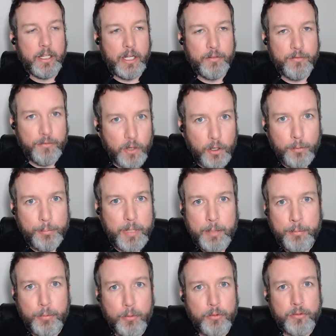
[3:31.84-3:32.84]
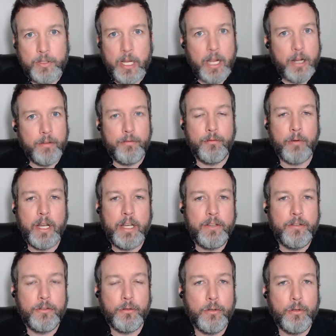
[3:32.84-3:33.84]
confirm people's kind of
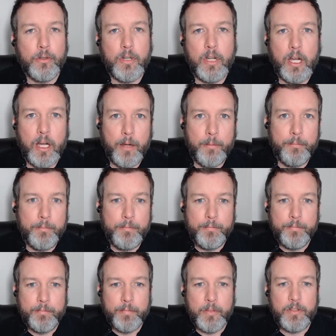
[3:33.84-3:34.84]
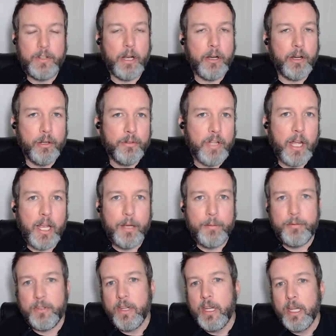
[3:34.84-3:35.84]
racial
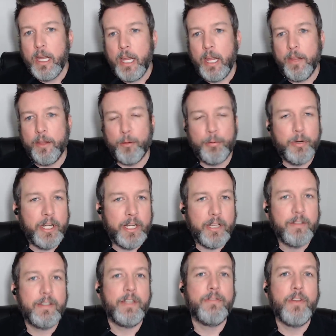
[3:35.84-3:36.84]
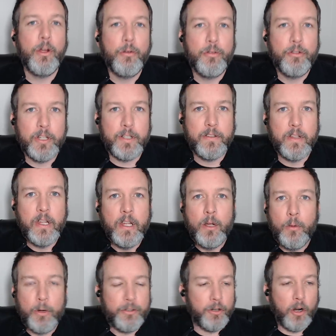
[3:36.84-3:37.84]
stereotypes and their preconceived notions,
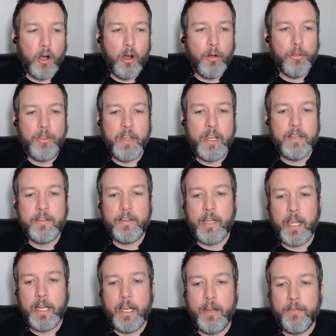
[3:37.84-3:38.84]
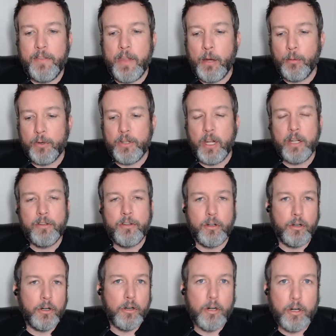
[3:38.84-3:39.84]
which are all things that if they were done
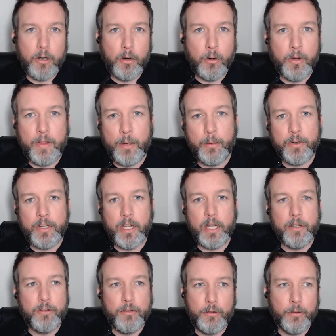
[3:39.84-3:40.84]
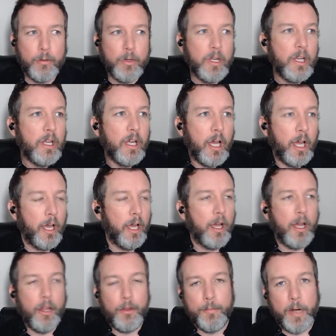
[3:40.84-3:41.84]
to her or they were done to
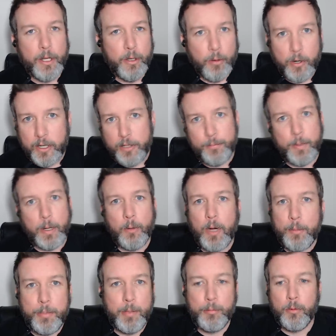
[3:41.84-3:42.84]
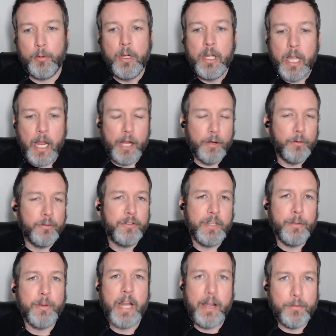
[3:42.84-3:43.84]
other minorities by white people,
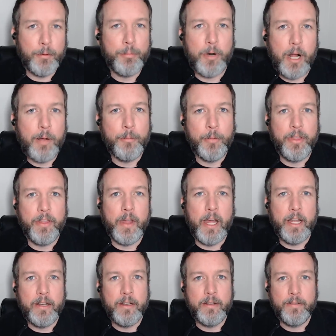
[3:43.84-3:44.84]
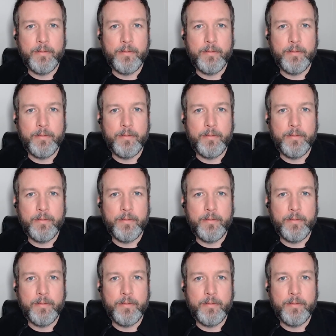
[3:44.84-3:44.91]
AOC would have a problem with that.